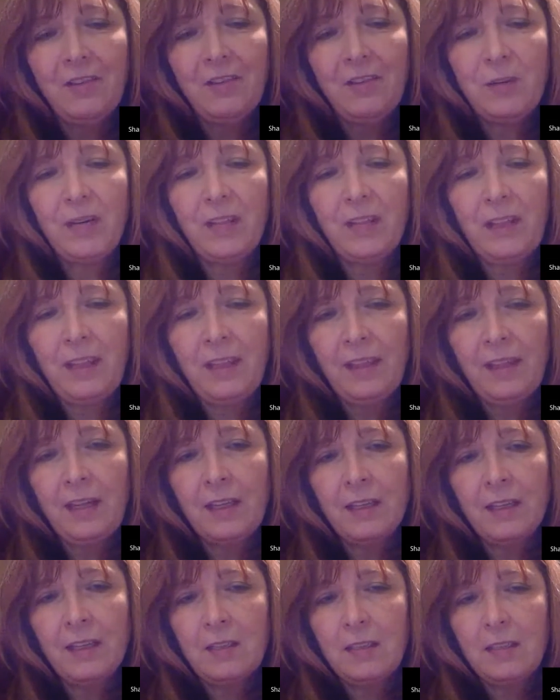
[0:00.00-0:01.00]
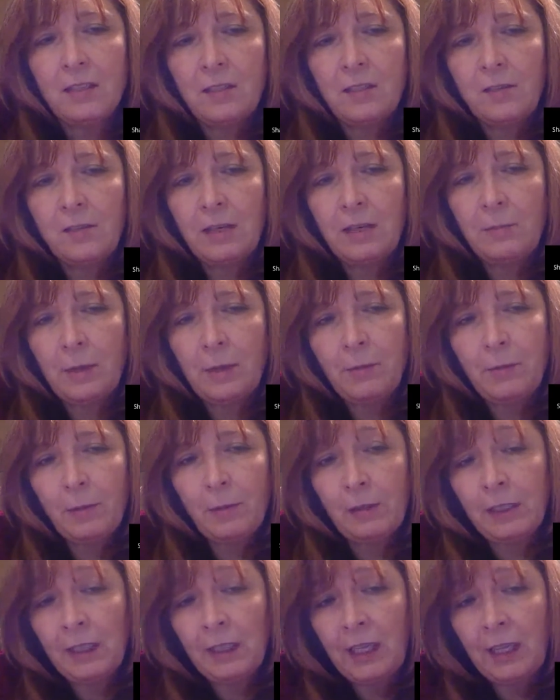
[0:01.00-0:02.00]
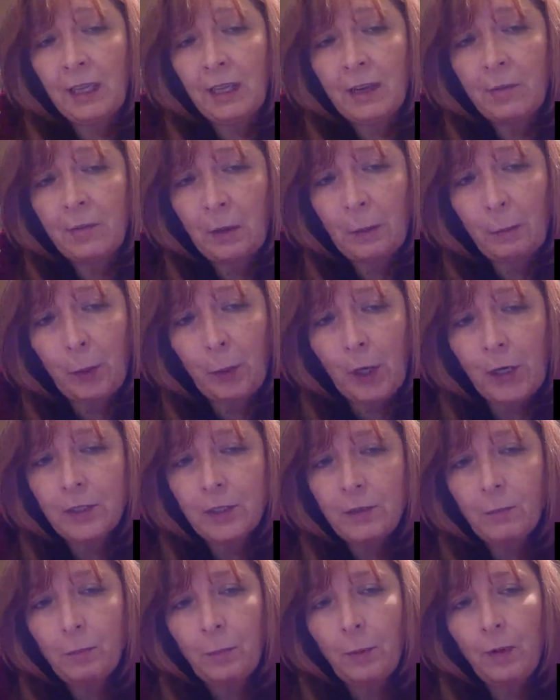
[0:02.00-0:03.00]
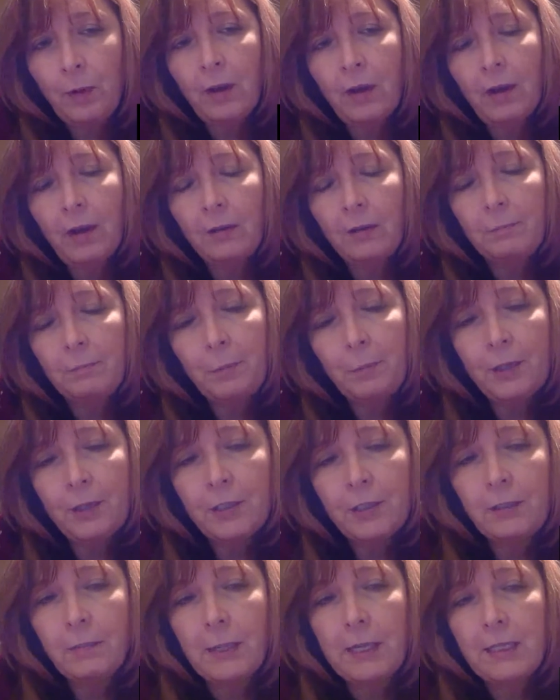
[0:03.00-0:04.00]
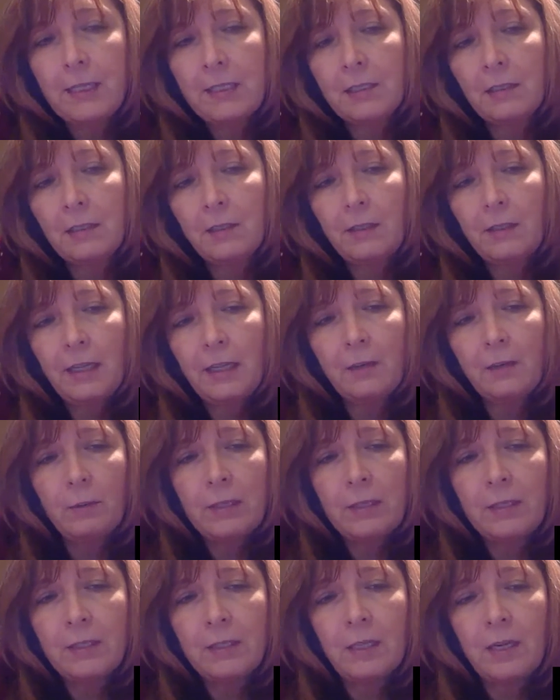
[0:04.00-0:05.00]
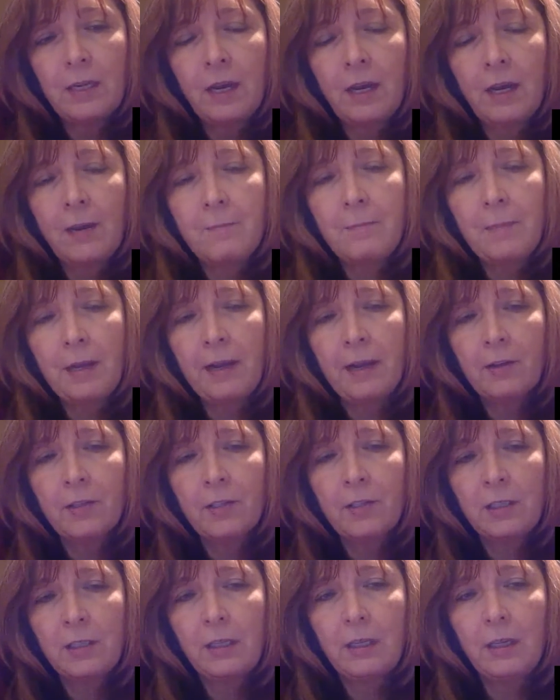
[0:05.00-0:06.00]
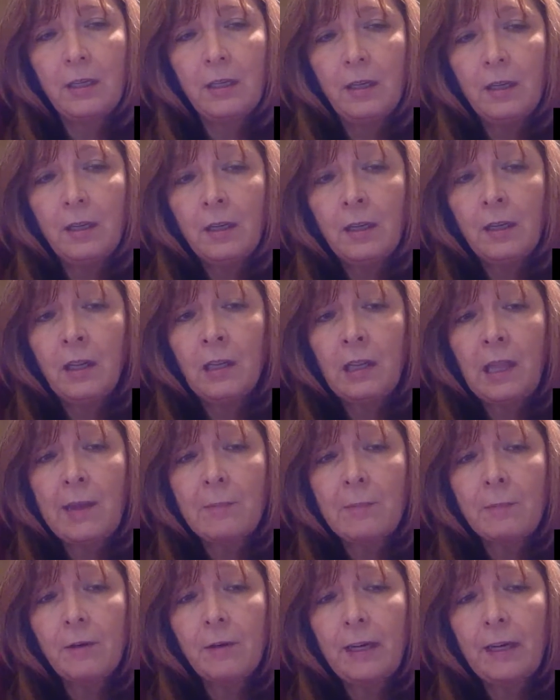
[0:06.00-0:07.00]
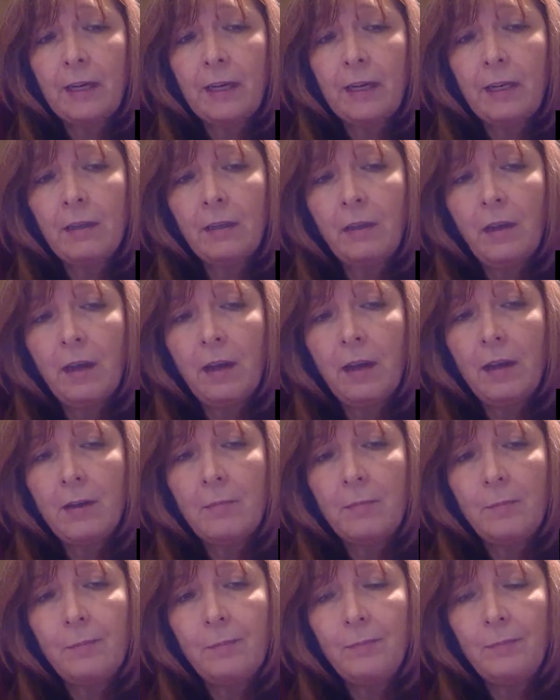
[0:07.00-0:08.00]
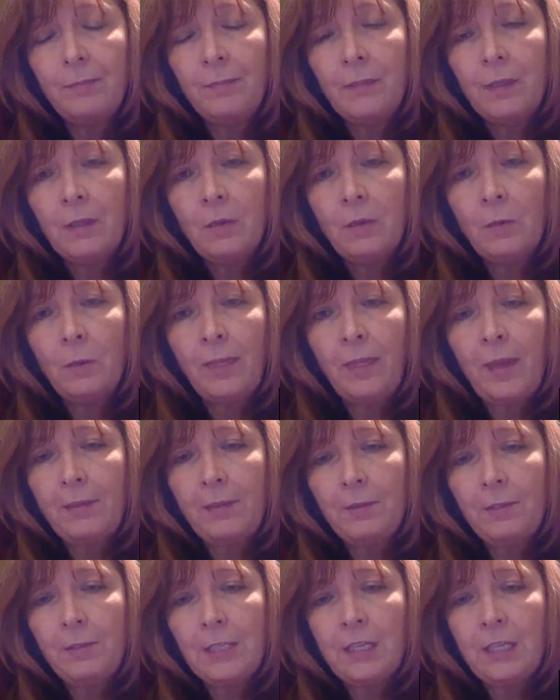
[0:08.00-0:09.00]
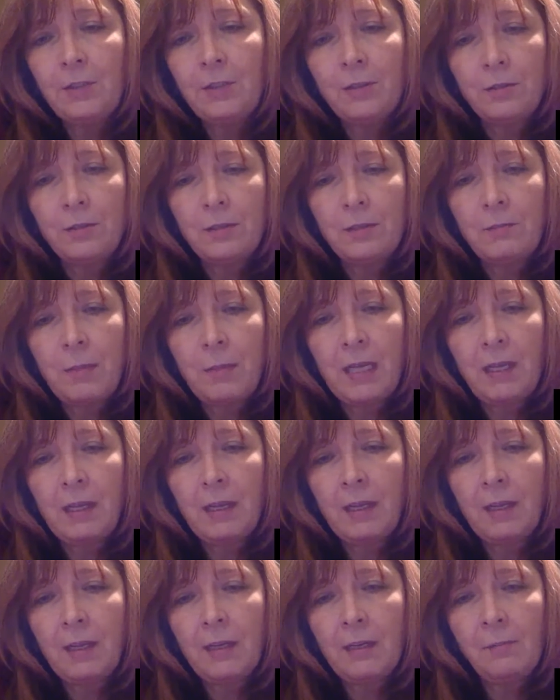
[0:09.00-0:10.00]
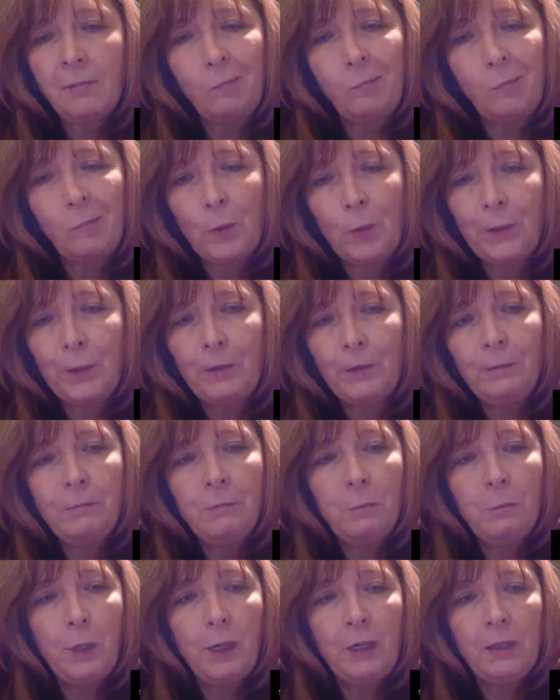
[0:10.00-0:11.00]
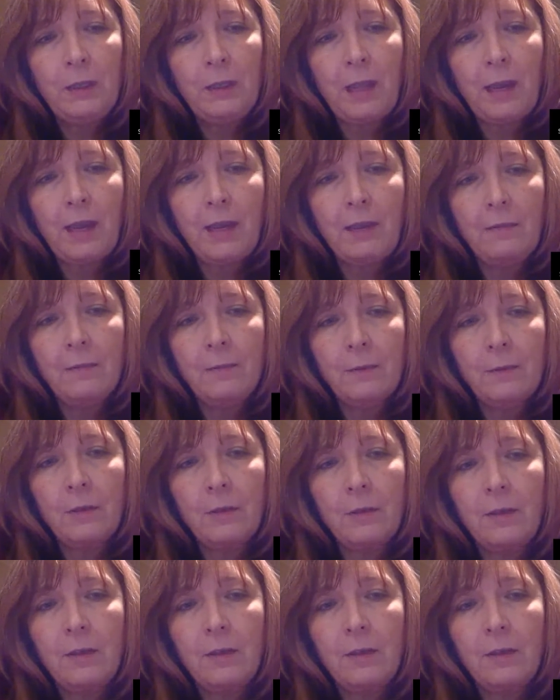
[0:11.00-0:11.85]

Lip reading: one of the things too that we were looking at with project-based learning was actually collaborating with other teachers and making it more real life, or